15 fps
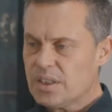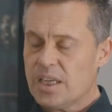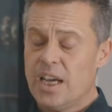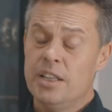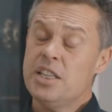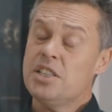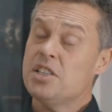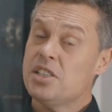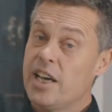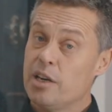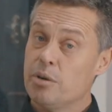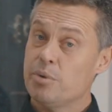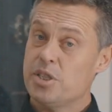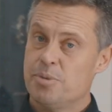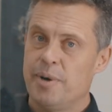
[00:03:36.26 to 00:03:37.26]
And this is out
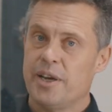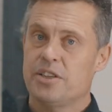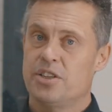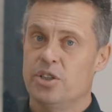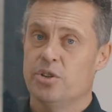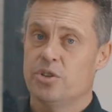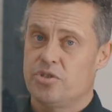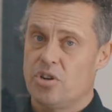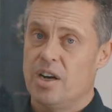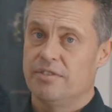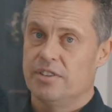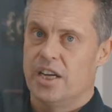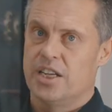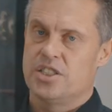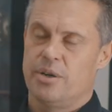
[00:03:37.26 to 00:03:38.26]
of respect to your
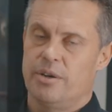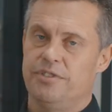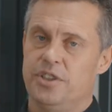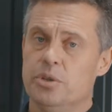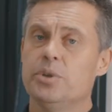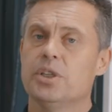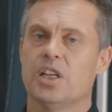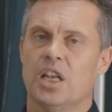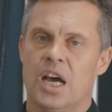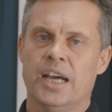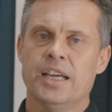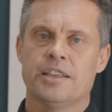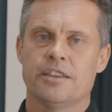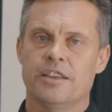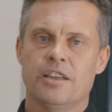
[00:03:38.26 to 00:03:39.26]
driveline. So if you would
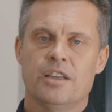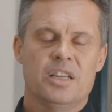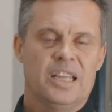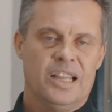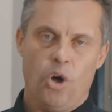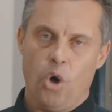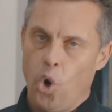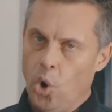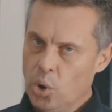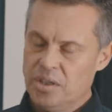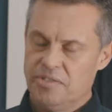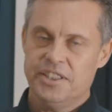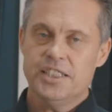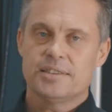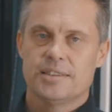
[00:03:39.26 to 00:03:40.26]
like all
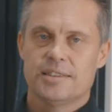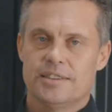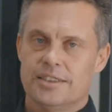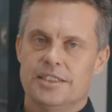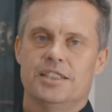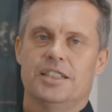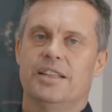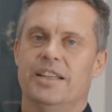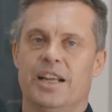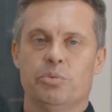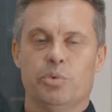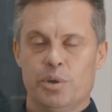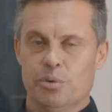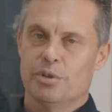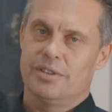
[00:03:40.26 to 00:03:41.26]
of it, then
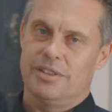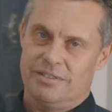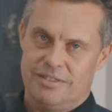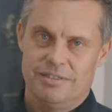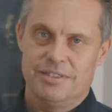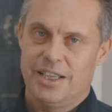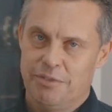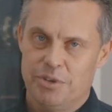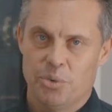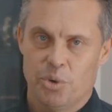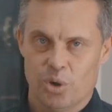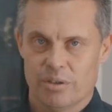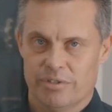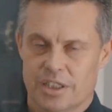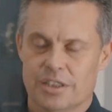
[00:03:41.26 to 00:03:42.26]
we will give you
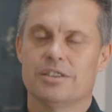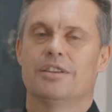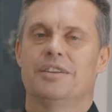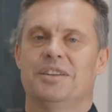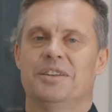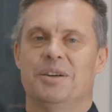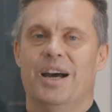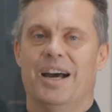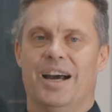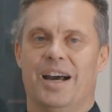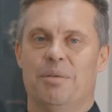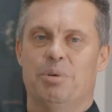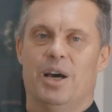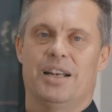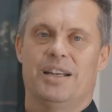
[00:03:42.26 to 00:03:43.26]
all of it.
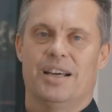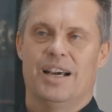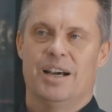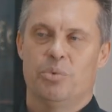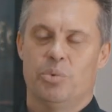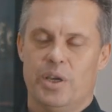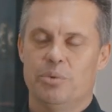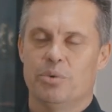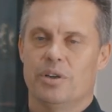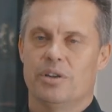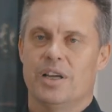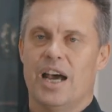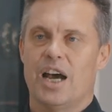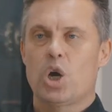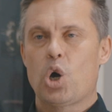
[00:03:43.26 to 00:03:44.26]
But we
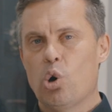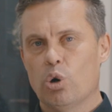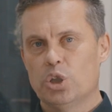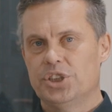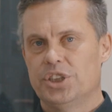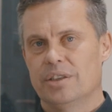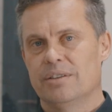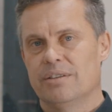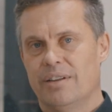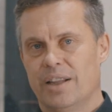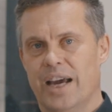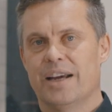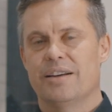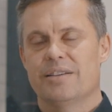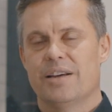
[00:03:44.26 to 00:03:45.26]
would caution
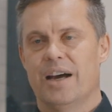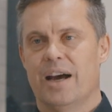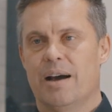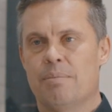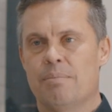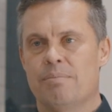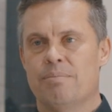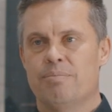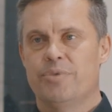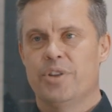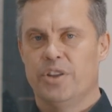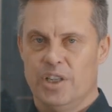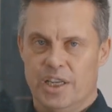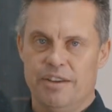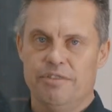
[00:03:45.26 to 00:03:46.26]
that
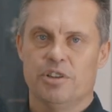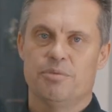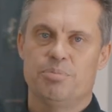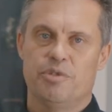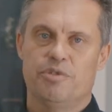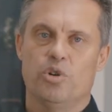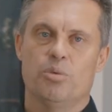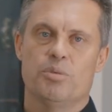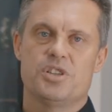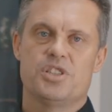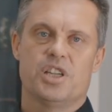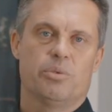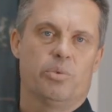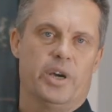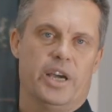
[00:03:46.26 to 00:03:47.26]
that the level of performance
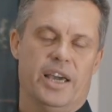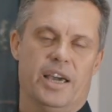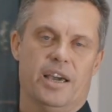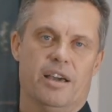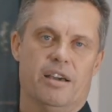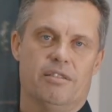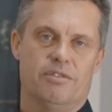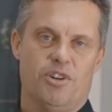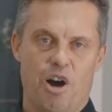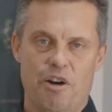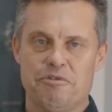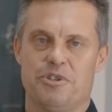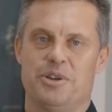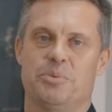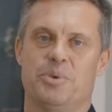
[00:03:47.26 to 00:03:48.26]
that we're
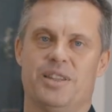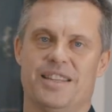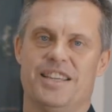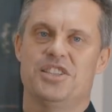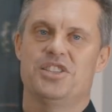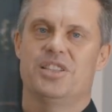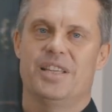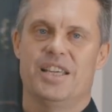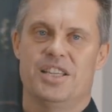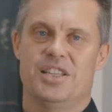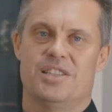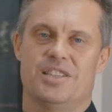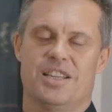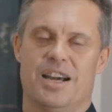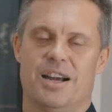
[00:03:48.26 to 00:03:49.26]
offering with this
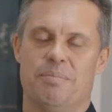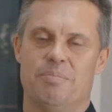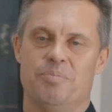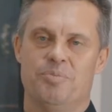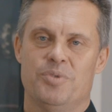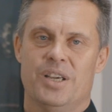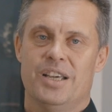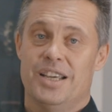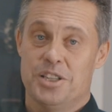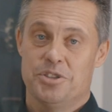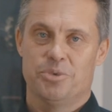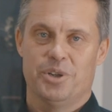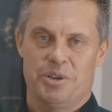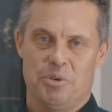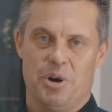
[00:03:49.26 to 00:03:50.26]
is
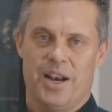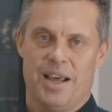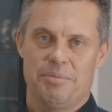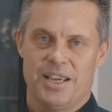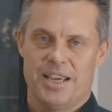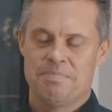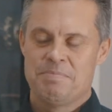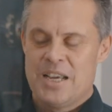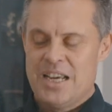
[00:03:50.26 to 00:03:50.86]
really right up there.